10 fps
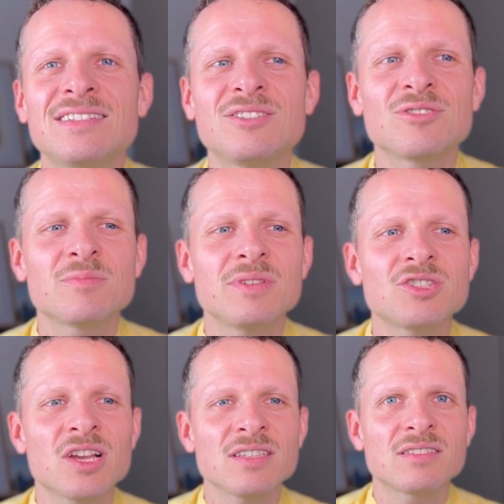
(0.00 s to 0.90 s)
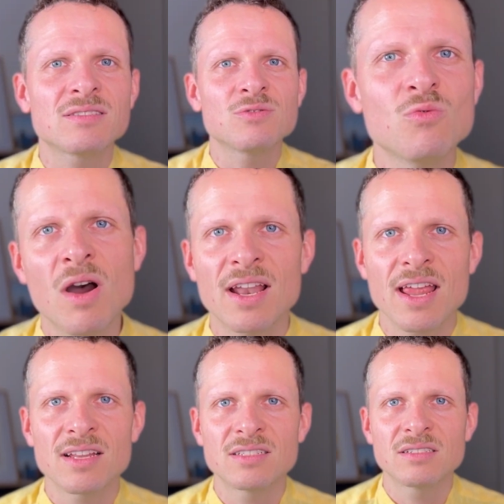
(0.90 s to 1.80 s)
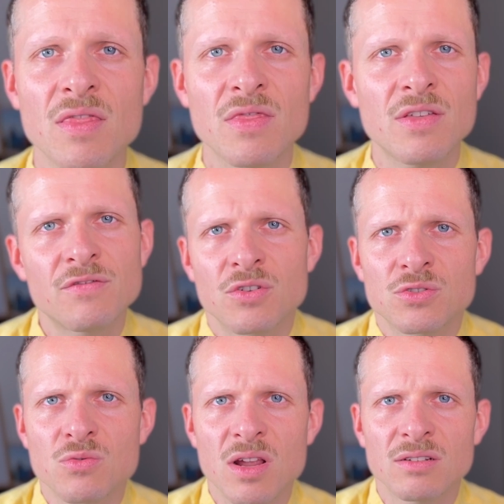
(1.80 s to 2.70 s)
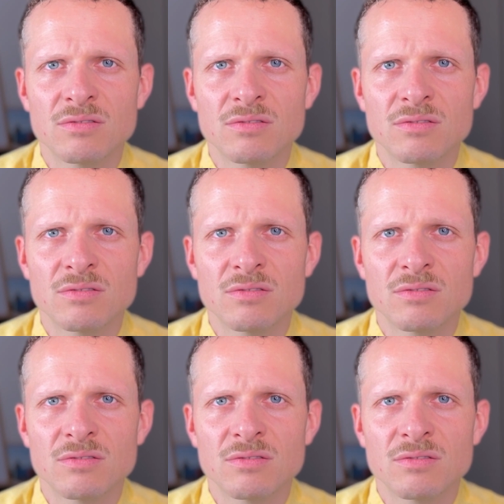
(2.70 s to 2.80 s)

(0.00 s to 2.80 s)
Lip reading: took me just one ad, the first one.